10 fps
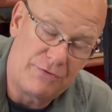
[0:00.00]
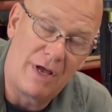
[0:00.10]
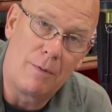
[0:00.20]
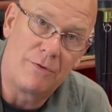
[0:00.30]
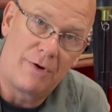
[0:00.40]

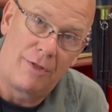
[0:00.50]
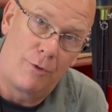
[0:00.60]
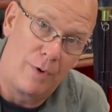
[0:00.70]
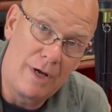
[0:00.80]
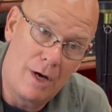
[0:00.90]
thing was on the
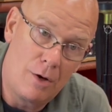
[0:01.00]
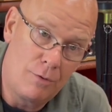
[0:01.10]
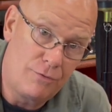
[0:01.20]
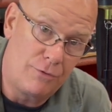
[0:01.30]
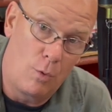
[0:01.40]

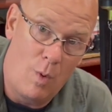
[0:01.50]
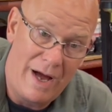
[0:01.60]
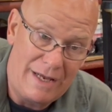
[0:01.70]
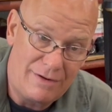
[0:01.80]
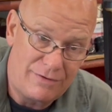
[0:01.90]
Rios, the
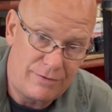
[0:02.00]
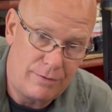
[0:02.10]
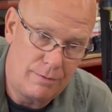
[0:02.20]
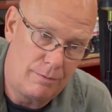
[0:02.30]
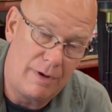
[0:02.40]
Whites,
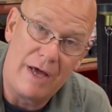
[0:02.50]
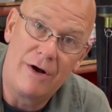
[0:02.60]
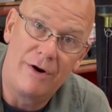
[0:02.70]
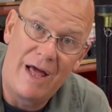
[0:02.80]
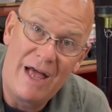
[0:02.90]

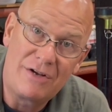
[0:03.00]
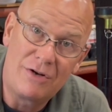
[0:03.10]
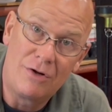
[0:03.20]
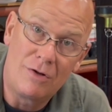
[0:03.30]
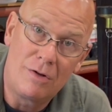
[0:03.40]

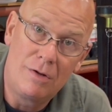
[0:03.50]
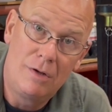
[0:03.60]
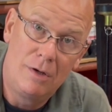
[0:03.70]
International,